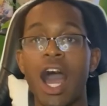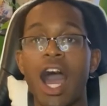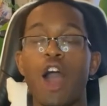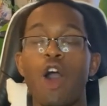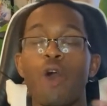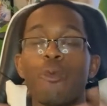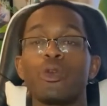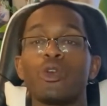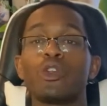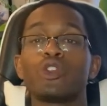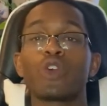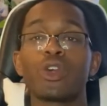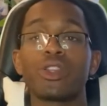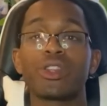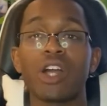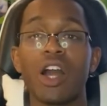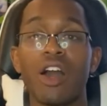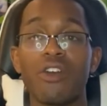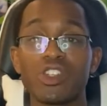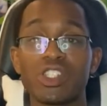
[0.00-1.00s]
I hope you
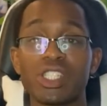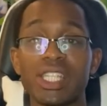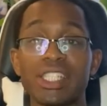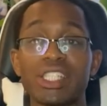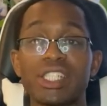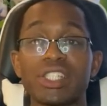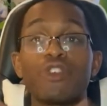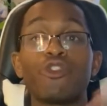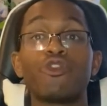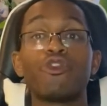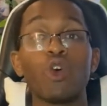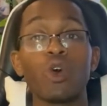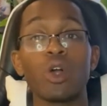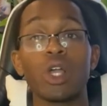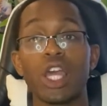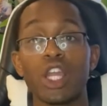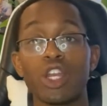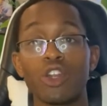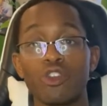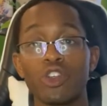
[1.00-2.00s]
enjoyed the conversation. The
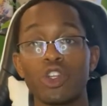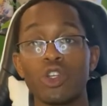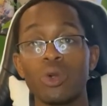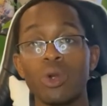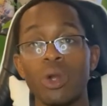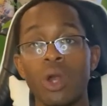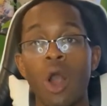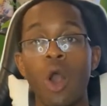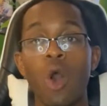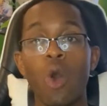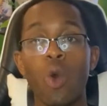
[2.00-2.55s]
full interview